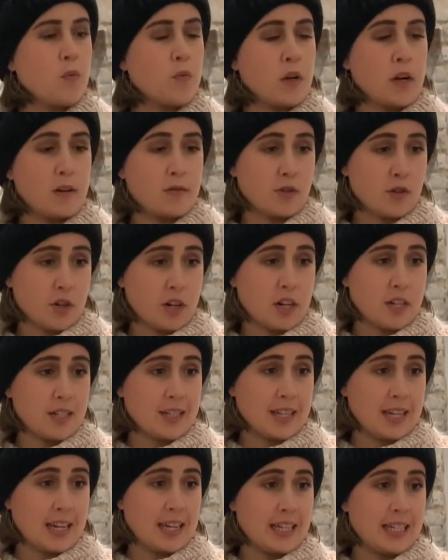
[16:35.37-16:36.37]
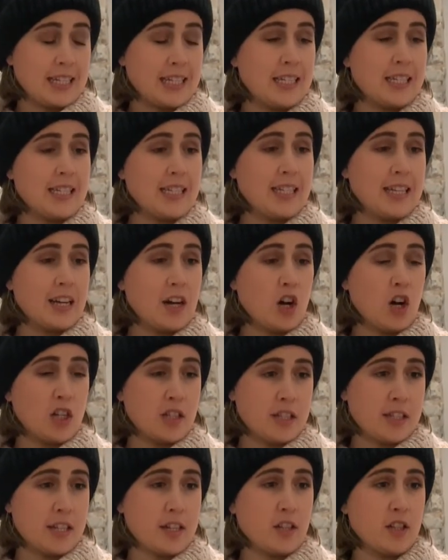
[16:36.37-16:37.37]
I was trying to say is,
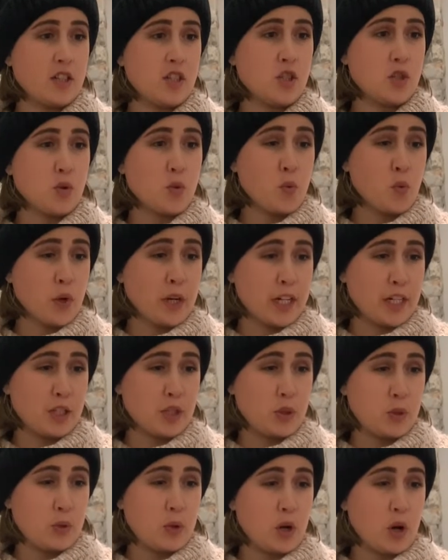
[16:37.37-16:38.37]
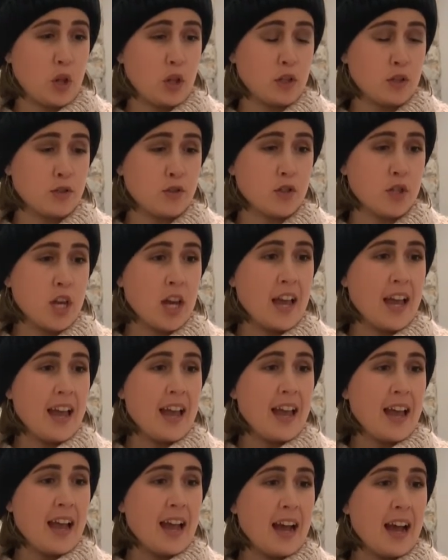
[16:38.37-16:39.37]
on sale, it's $22.
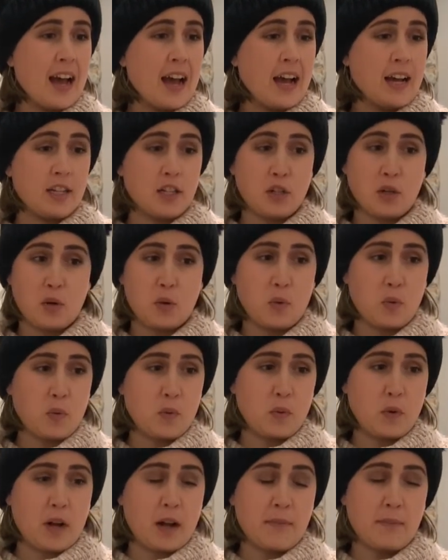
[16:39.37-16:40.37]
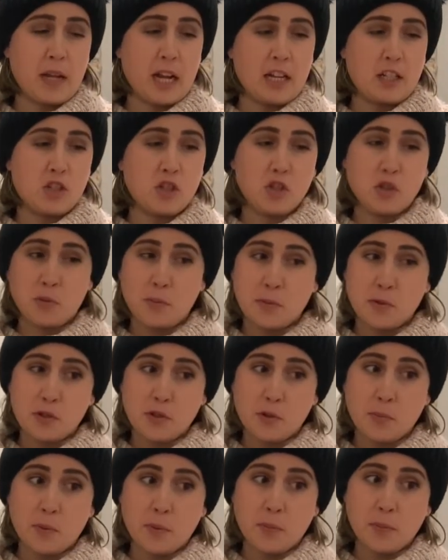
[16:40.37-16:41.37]
I'm not super
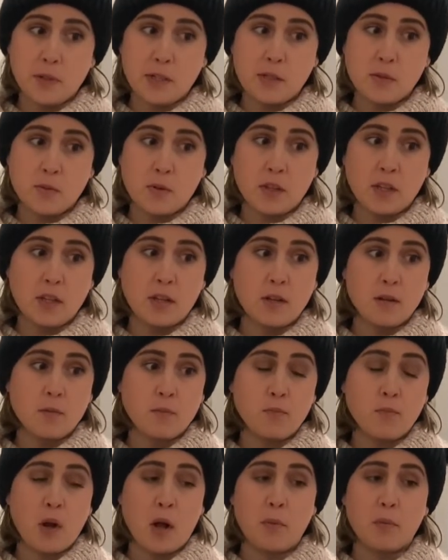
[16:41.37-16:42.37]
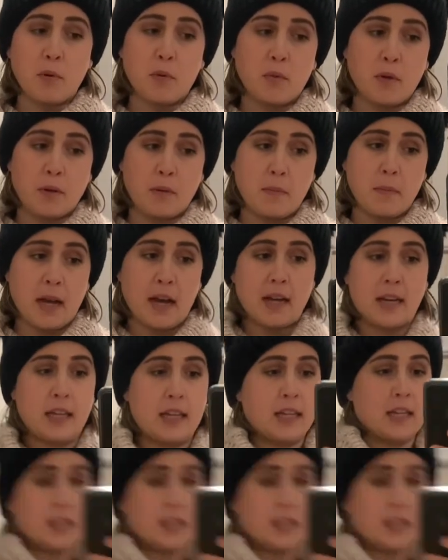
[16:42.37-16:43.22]
pleased with it. Probably wouldn't buy it again